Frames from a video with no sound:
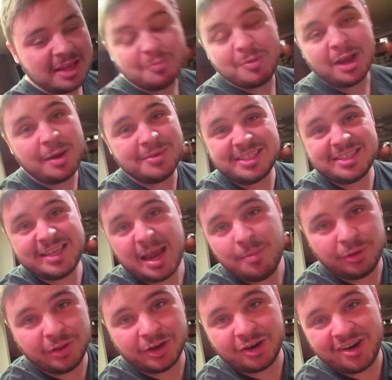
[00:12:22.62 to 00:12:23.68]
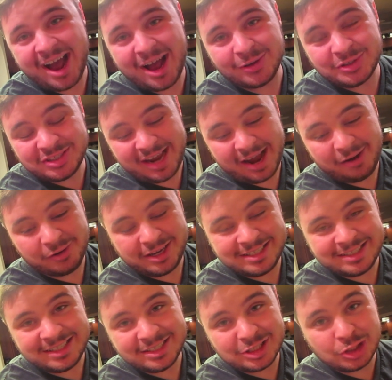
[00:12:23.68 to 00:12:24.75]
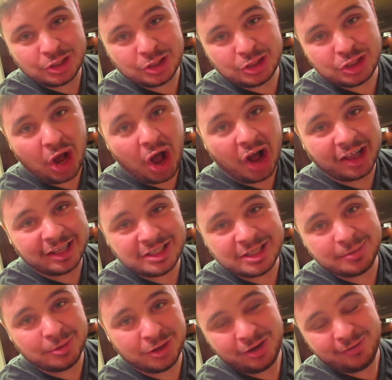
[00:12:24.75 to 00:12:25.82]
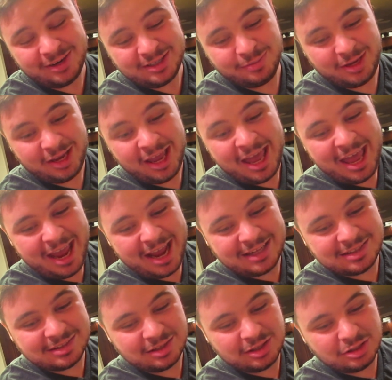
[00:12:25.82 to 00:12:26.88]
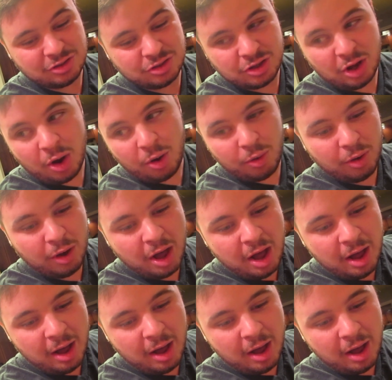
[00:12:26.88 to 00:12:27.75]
like become a staple in our house now, is this chocolate chip cookie recipe. It's so